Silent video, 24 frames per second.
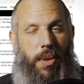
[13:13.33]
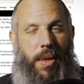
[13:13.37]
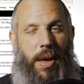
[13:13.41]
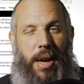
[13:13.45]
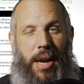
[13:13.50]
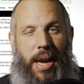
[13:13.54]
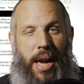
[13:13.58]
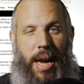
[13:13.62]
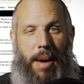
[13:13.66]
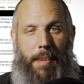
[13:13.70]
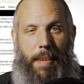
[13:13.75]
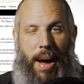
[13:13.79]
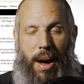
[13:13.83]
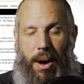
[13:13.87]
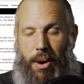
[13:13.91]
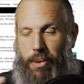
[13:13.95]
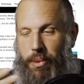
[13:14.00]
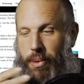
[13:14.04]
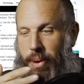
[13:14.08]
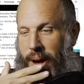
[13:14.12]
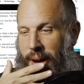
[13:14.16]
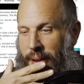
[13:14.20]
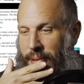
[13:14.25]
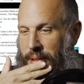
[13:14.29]
They came
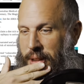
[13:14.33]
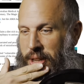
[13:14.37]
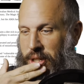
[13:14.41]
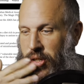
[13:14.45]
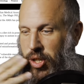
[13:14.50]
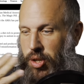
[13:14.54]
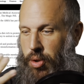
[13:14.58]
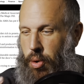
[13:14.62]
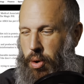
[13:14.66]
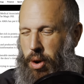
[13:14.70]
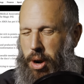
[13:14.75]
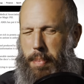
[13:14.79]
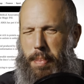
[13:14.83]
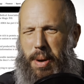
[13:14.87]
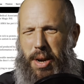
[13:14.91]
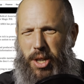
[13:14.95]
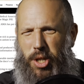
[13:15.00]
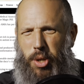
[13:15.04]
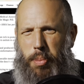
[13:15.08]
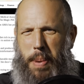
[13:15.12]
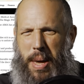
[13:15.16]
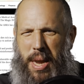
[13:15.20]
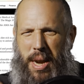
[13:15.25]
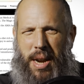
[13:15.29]
out on this story, but
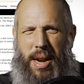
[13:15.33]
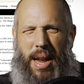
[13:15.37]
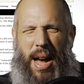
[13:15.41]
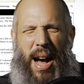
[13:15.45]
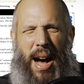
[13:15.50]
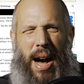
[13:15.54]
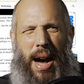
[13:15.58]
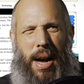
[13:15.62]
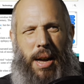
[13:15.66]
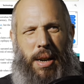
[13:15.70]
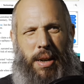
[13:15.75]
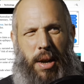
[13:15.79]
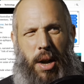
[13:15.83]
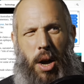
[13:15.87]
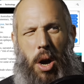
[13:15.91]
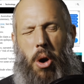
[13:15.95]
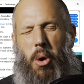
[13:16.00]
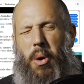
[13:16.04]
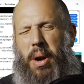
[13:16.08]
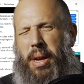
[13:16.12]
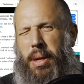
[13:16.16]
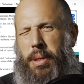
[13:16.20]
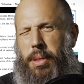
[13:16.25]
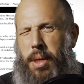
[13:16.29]
it's been an
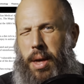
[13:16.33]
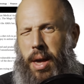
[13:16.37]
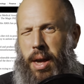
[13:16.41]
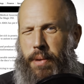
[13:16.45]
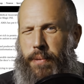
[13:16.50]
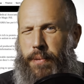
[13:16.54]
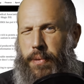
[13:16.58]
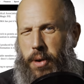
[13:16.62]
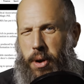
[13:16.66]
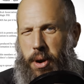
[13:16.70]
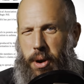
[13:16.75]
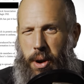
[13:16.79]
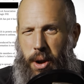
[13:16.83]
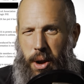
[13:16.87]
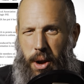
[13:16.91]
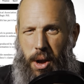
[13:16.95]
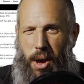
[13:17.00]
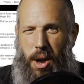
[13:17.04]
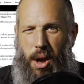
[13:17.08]
ongoing thing for